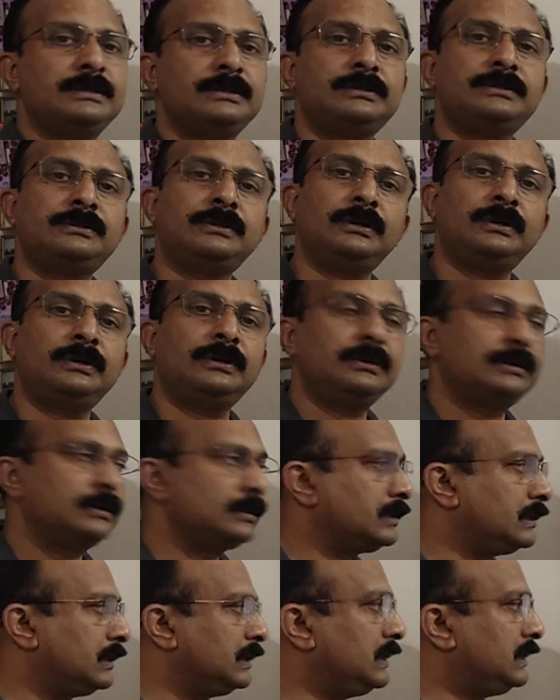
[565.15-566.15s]
So
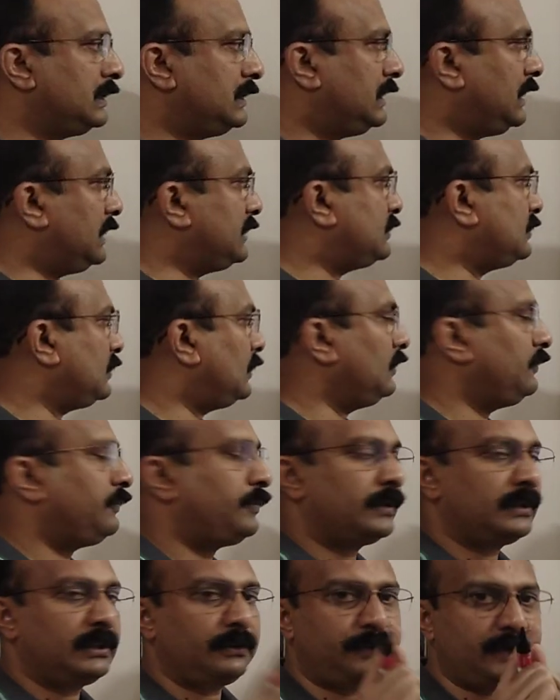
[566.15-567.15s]
that's all
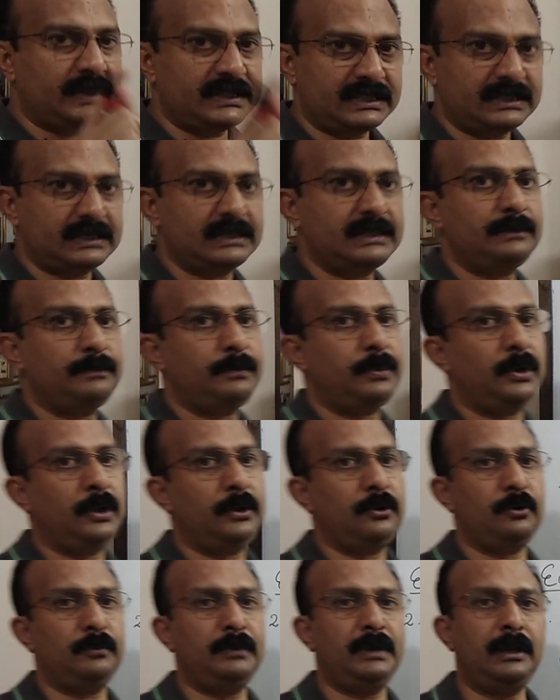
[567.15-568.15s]
for the first
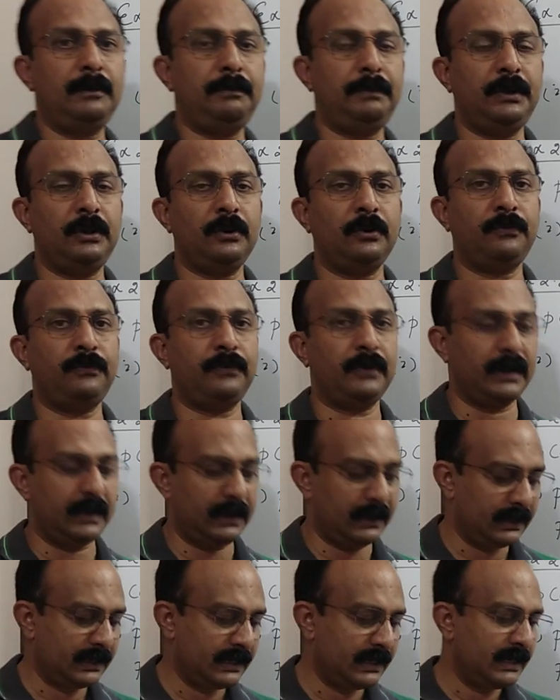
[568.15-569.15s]
polynomial p of y.
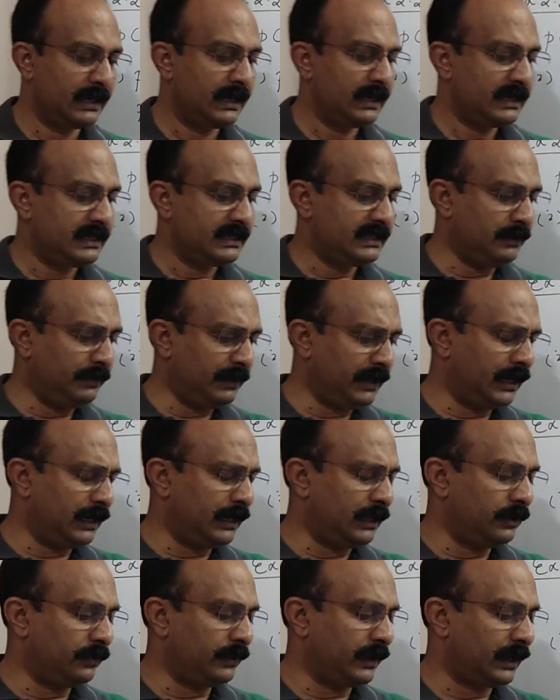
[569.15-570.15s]

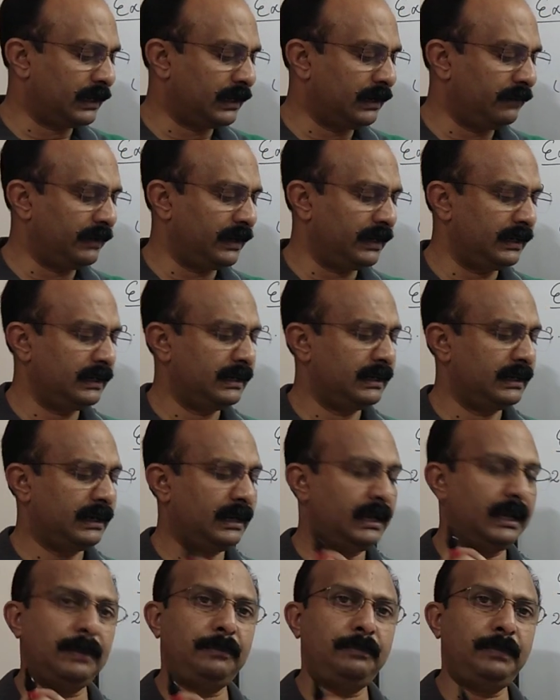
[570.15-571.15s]
Similarly, you are given
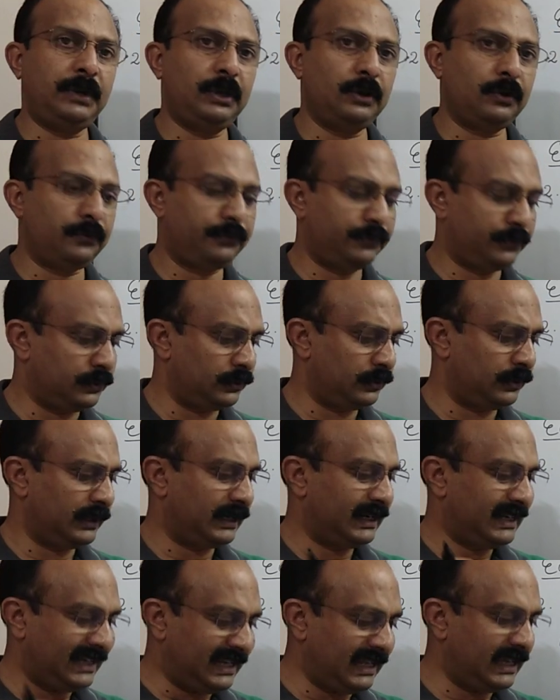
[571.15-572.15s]
a p of
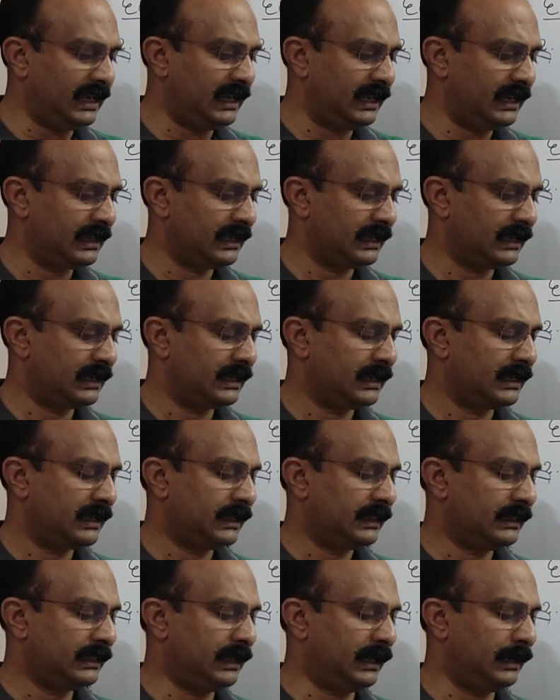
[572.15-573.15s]
2t,
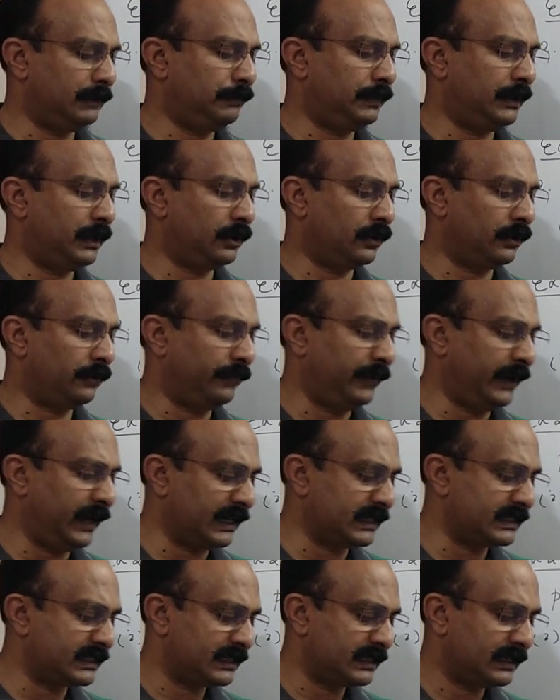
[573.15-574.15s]
then p of
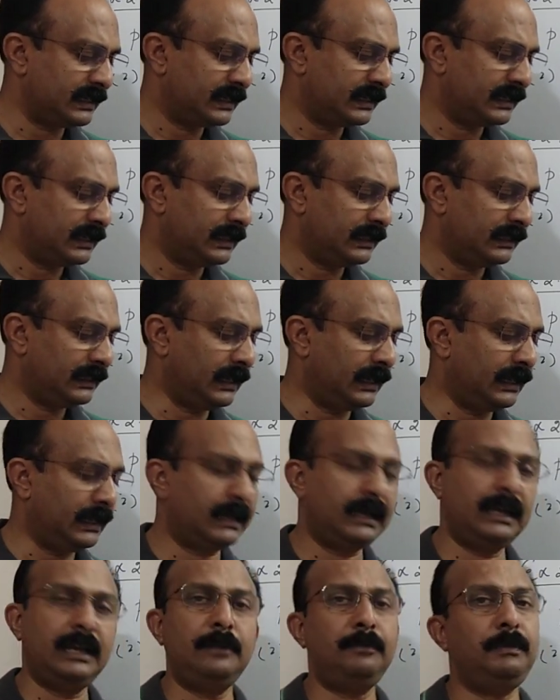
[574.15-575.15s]
x, then
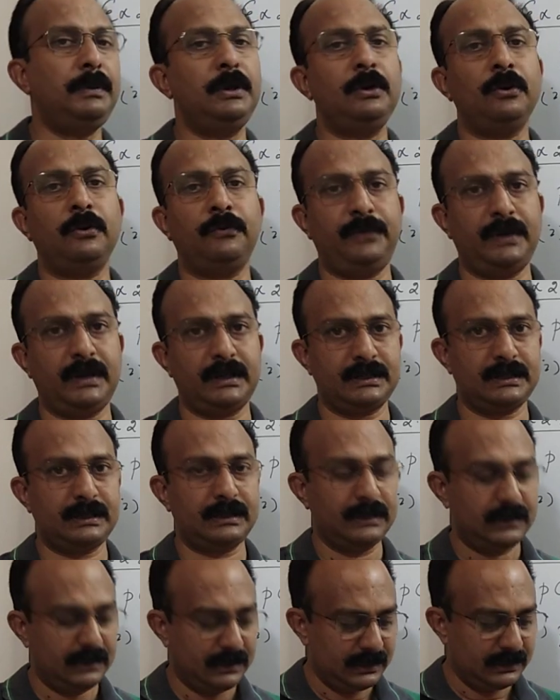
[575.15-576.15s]
again p of
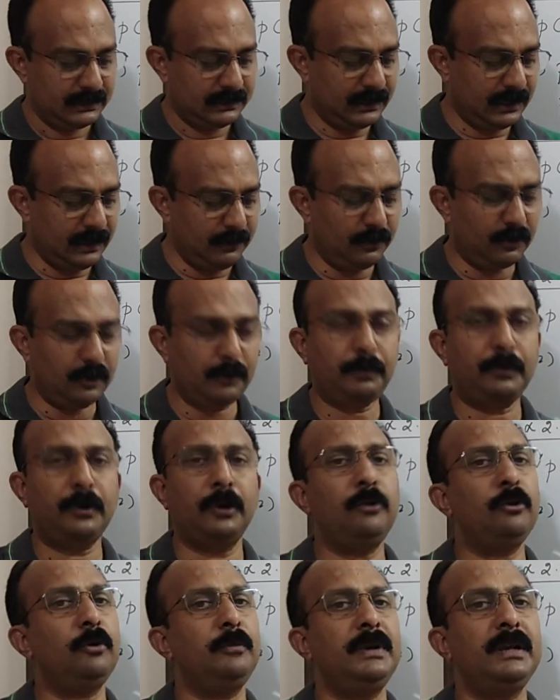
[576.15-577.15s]
x. 3 more
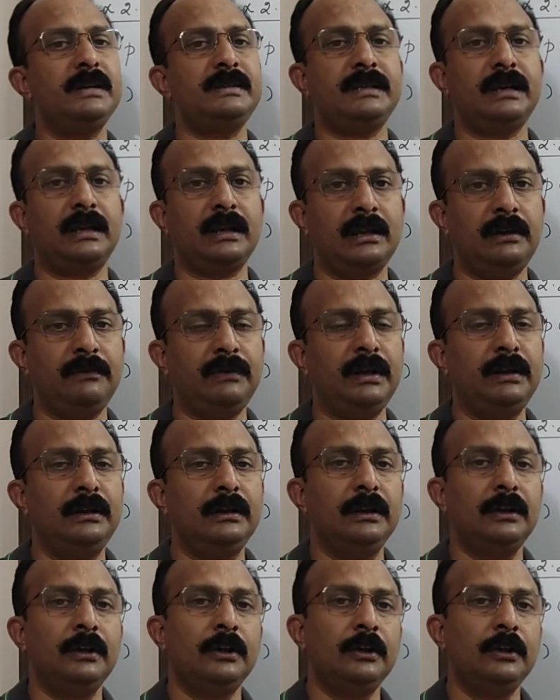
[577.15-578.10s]
polynomials are given.